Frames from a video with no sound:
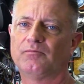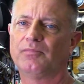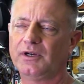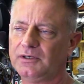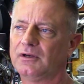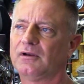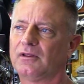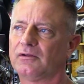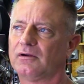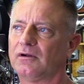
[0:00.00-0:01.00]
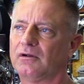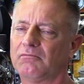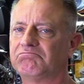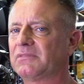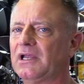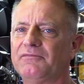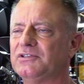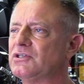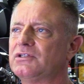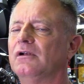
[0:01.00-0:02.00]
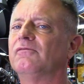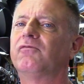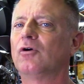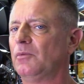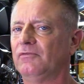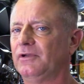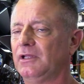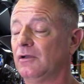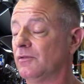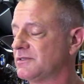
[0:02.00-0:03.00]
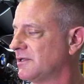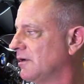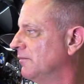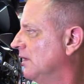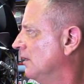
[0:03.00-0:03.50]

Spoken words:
Bringing you another kind of just an informal video this time.